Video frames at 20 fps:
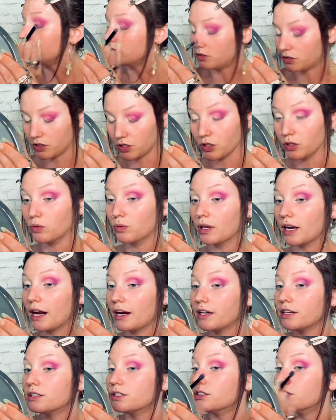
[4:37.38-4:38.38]
do what I
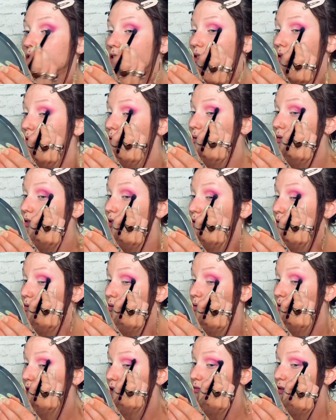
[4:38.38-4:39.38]
need to do to
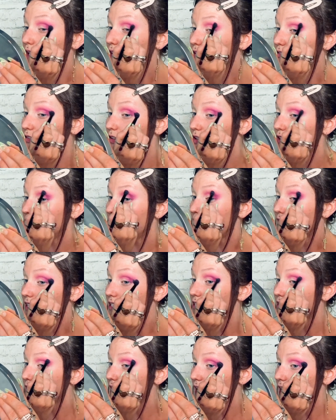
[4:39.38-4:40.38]
get ready for the
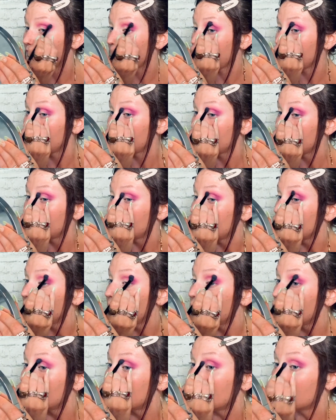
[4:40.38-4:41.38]
next day,
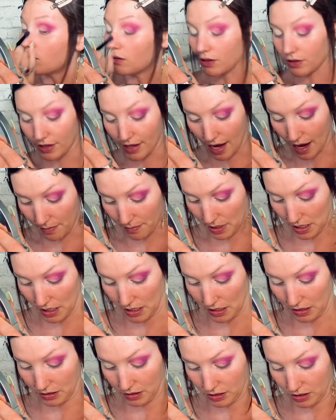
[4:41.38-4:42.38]
whether that
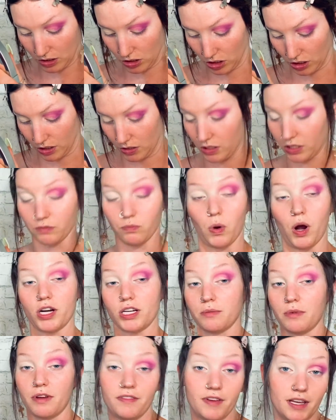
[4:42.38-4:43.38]
means just washing
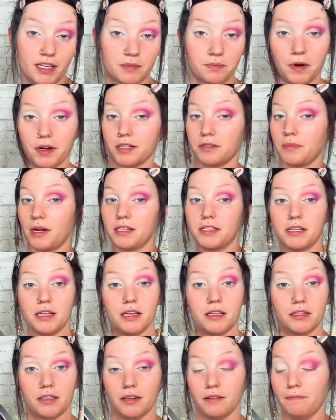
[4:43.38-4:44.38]
my face, brushing my
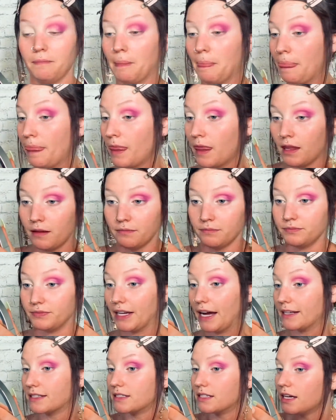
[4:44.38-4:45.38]
teeth, and
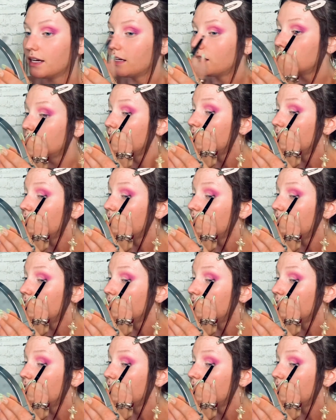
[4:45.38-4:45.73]
that's it.